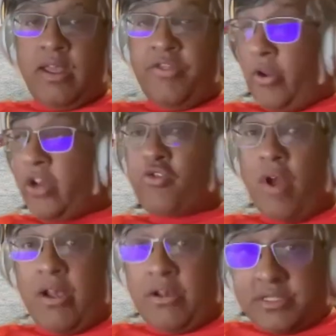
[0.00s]
They're in
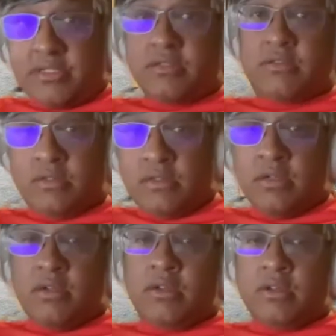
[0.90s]
trials.
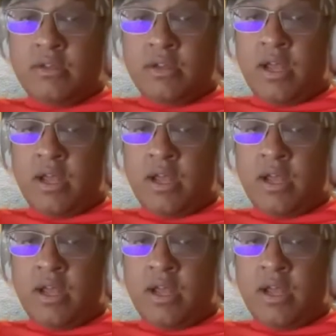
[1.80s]
Yeah.